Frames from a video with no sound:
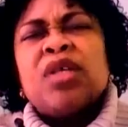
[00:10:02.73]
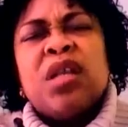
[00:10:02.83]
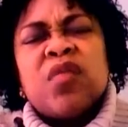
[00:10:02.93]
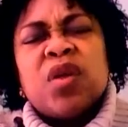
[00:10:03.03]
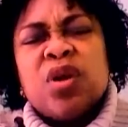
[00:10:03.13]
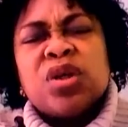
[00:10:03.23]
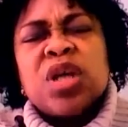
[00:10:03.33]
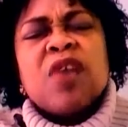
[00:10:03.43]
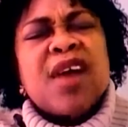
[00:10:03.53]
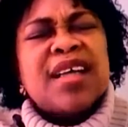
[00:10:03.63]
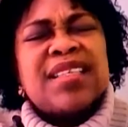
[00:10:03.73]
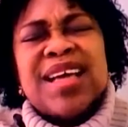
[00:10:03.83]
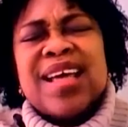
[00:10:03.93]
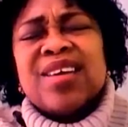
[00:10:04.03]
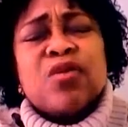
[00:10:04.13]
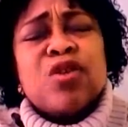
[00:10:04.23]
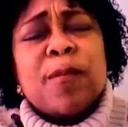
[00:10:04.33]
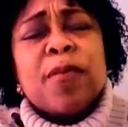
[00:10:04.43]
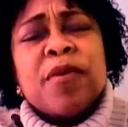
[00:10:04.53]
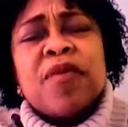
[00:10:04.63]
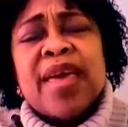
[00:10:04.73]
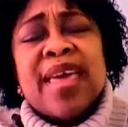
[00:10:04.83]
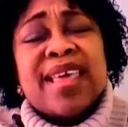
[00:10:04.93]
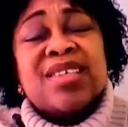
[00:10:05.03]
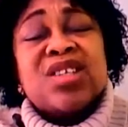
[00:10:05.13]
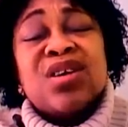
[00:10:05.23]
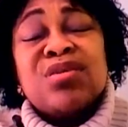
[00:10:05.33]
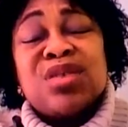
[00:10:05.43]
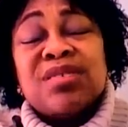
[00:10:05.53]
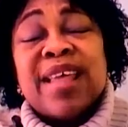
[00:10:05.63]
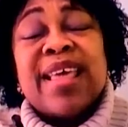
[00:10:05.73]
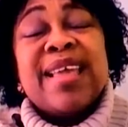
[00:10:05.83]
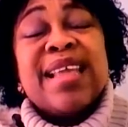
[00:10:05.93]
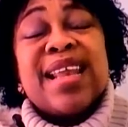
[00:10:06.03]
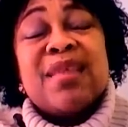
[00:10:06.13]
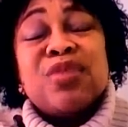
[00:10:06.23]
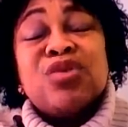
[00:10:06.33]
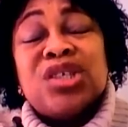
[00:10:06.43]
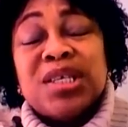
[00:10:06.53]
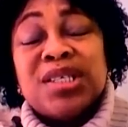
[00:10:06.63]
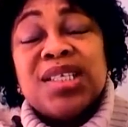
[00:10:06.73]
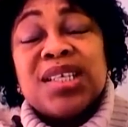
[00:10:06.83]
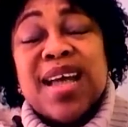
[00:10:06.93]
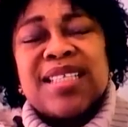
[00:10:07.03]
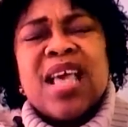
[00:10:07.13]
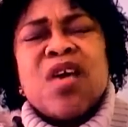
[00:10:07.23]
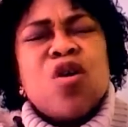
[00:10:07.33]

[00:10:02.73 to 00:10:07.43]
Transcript: of the living God. Father, they will not prevail against your children in the name of Jesus Christ.